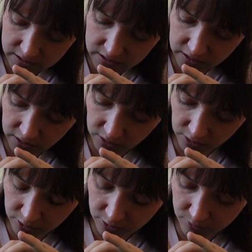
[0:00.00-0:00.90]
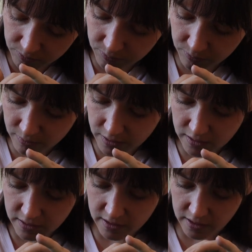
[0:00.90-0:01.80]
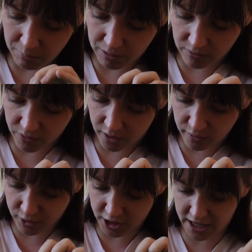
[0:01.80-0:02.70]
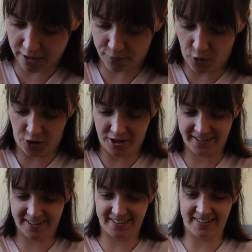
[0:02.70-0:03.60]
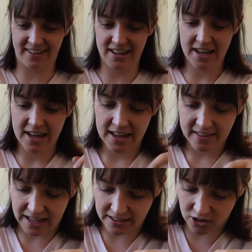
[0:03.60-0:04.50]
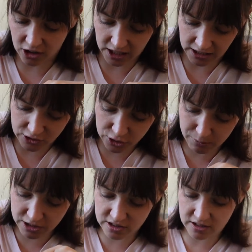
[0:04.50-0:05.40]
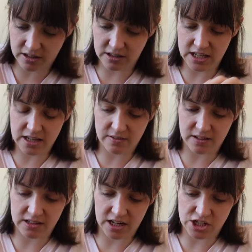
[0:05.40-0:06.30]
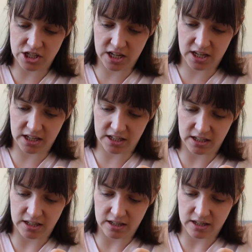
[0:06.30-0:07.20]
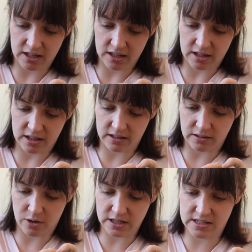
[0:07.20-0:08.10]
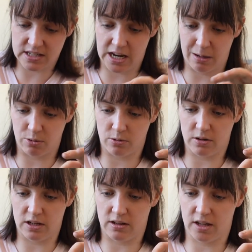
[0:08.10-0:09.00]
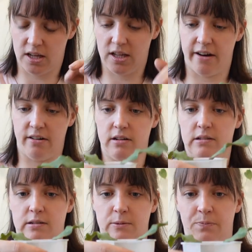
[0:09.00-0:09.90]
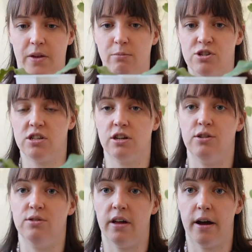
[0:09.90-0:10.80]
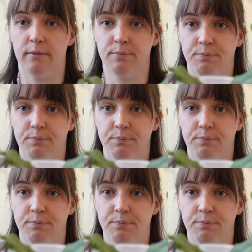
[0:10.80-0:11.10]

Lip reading: So I'm being very, very careful that not like too much of the leaves are touching. It's quite stable in there. Yeah, it is. I'm just going to do that.